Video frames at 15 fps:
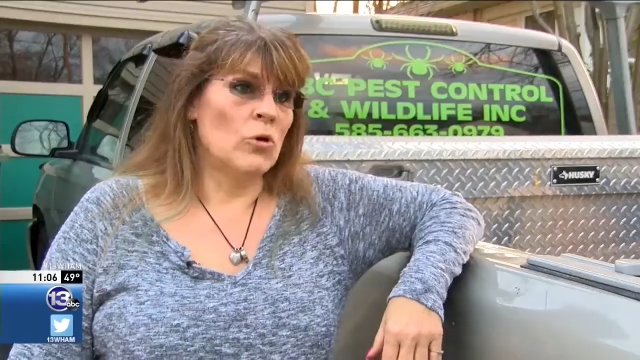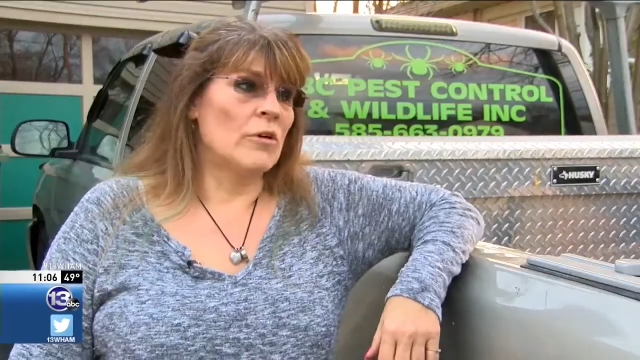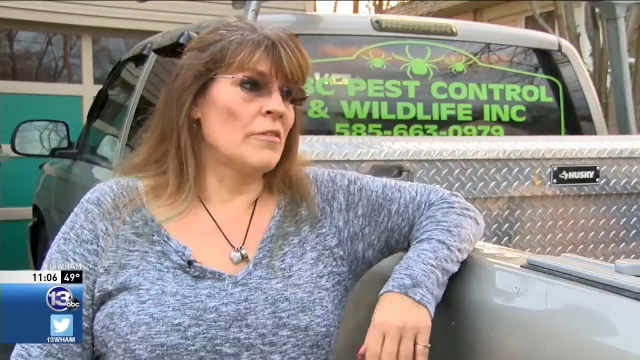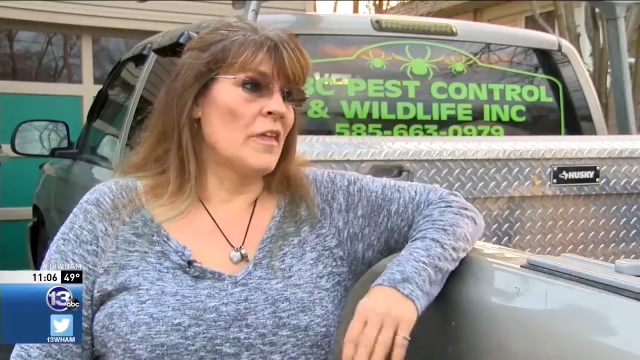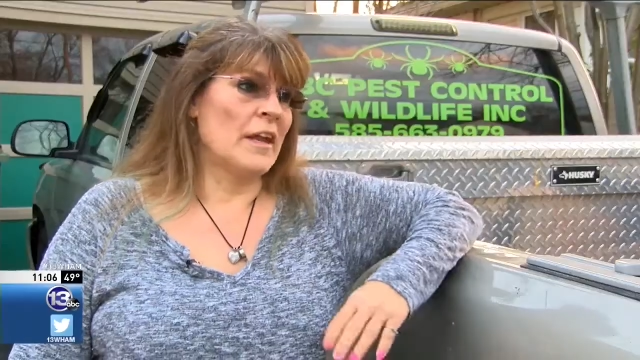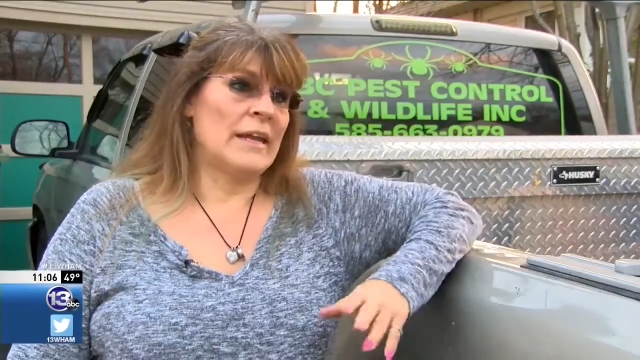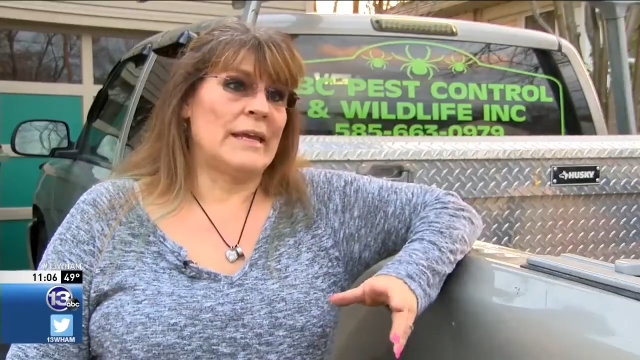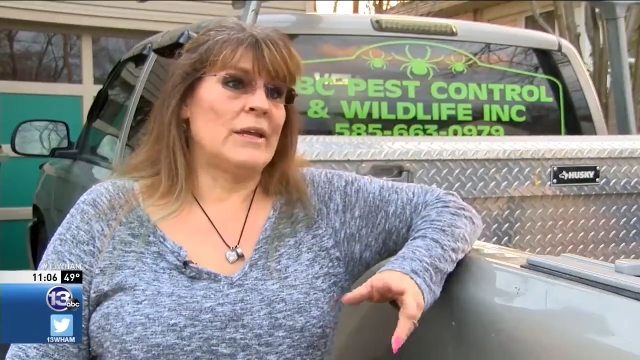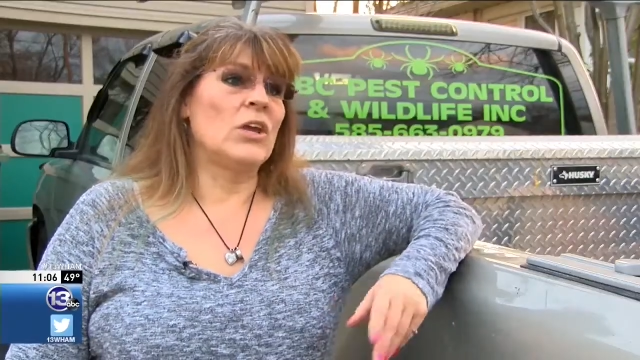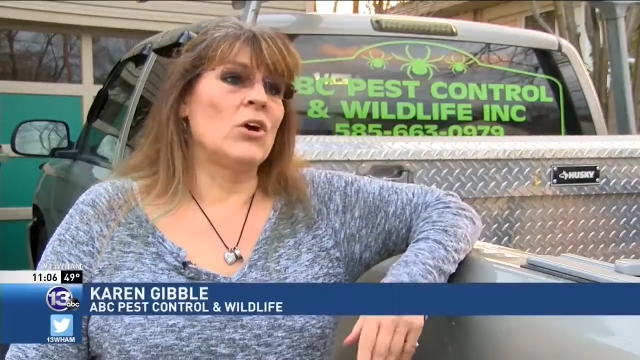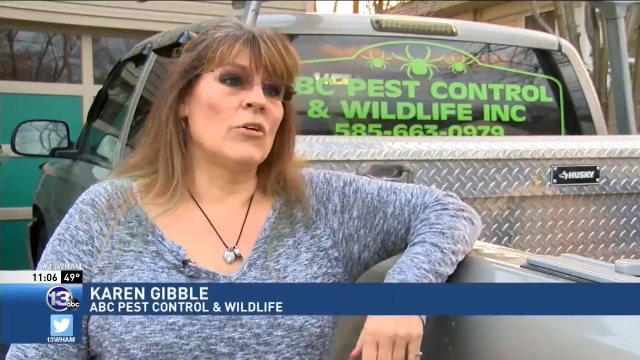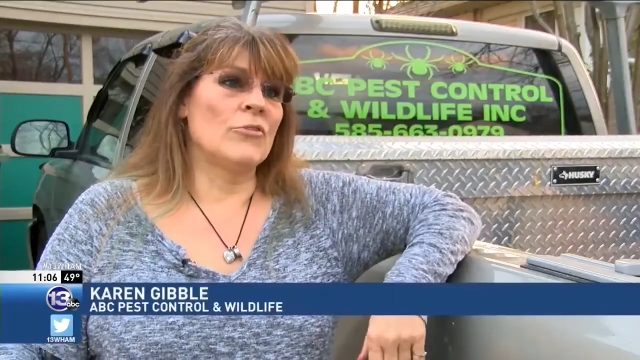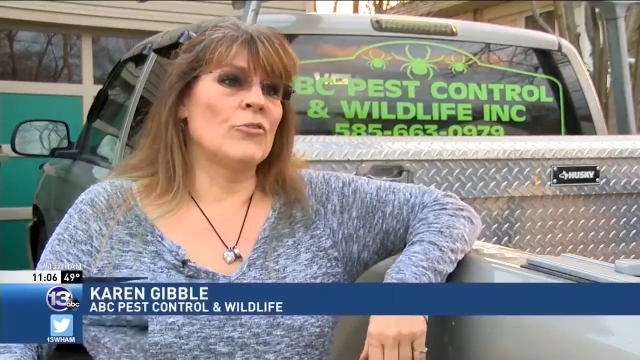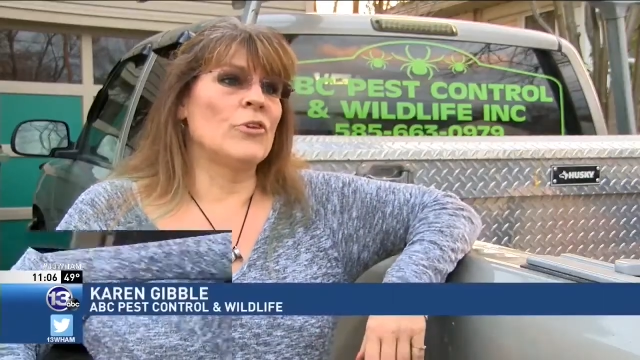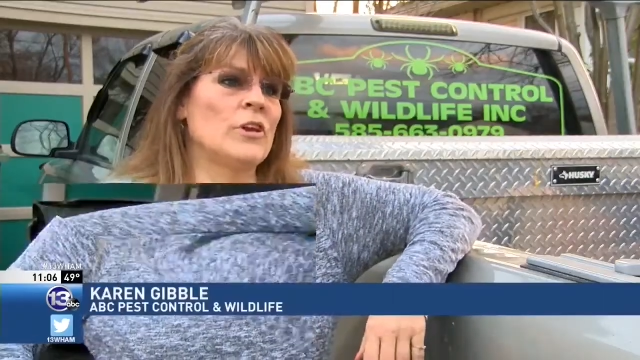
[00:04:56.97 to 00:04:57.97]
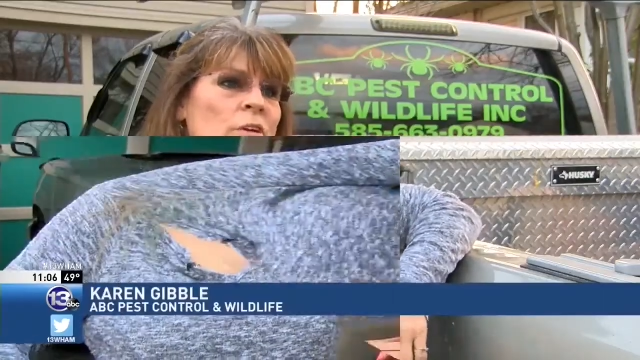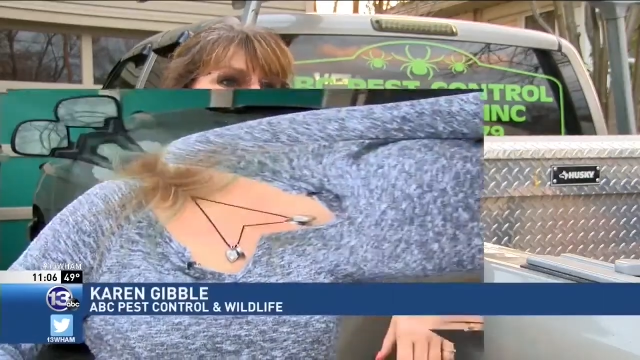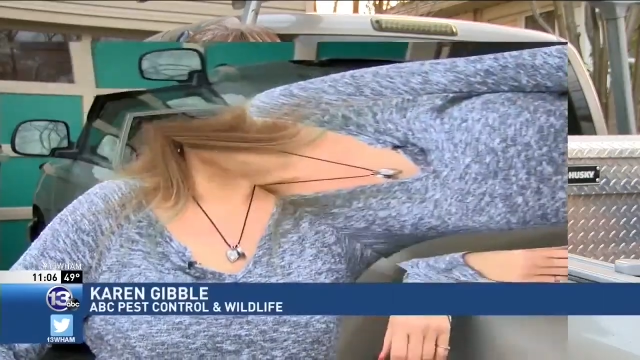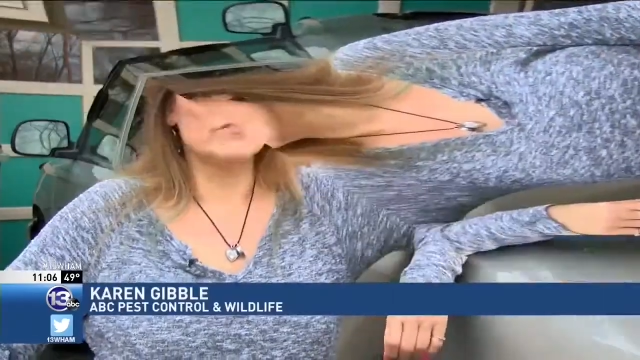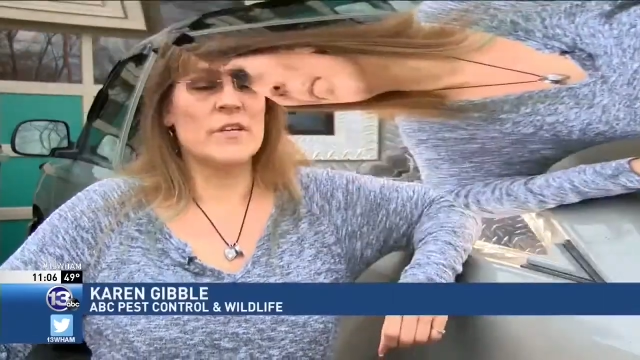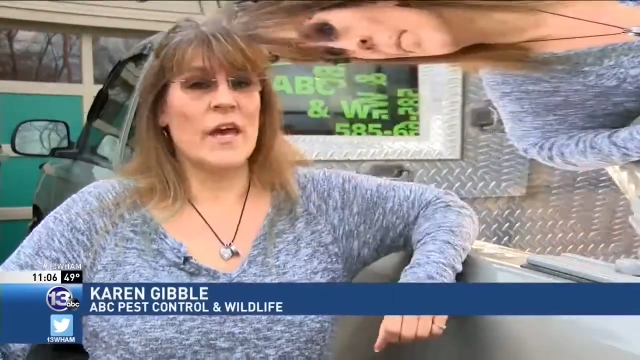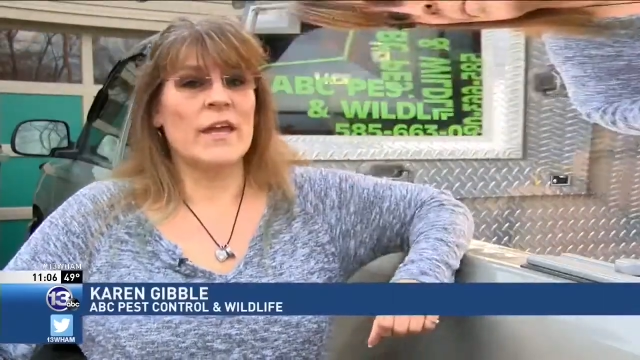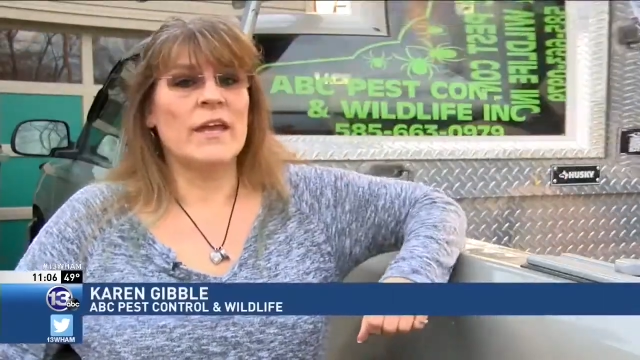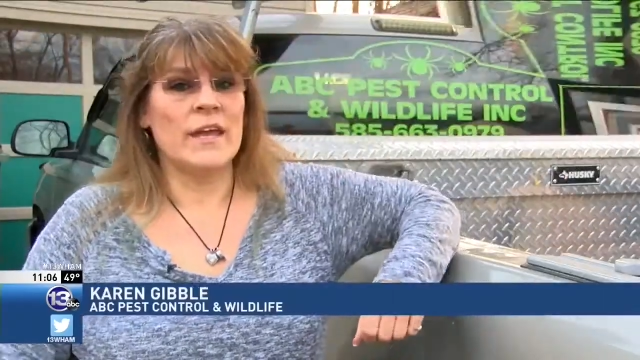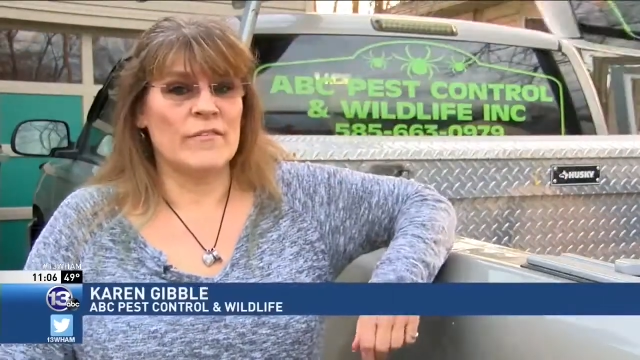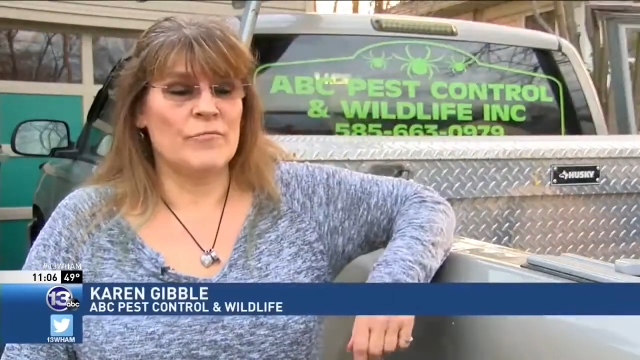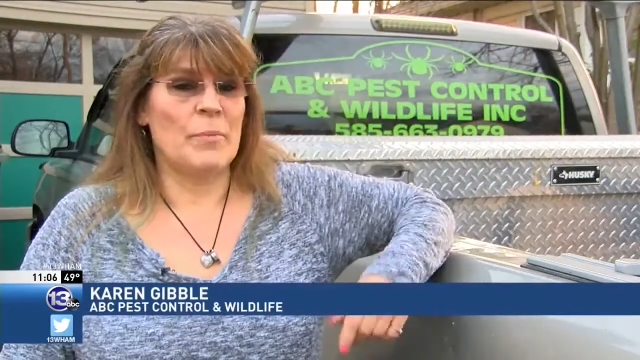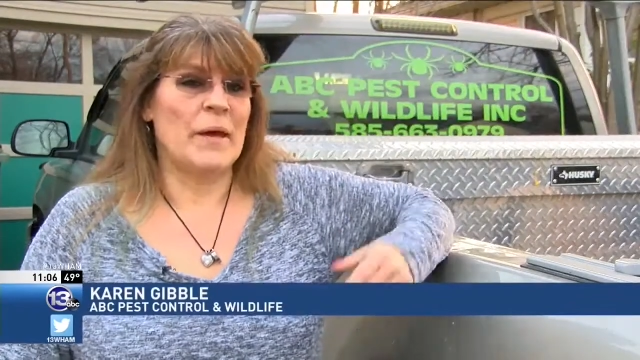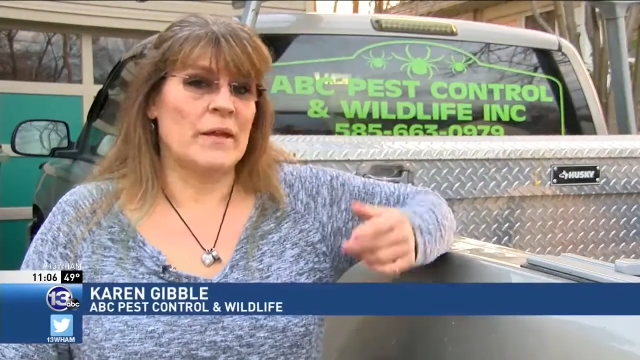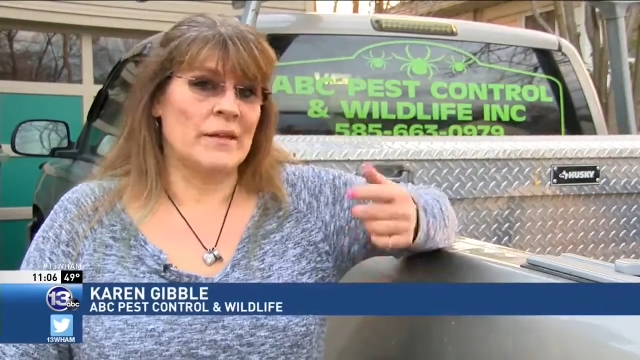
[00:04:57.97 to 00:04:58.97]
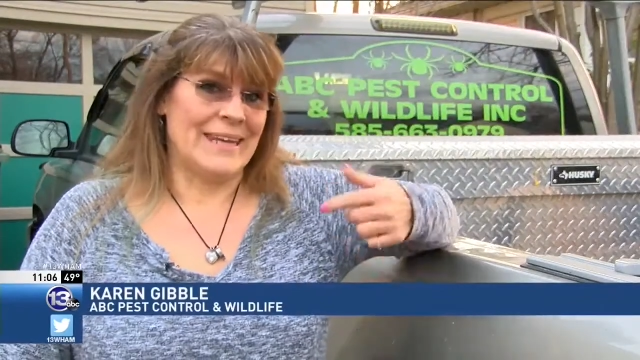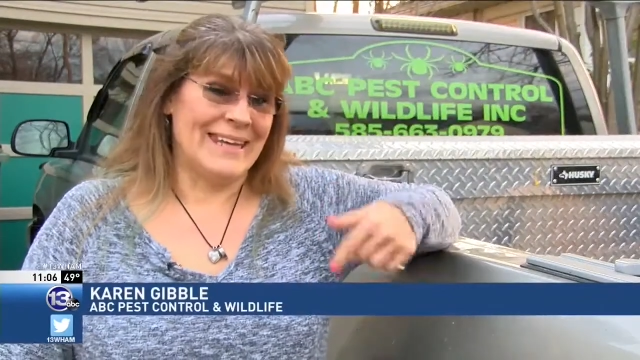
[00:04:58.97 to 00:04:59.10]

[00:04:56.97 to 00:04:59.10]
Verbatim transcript: than any other year. I have been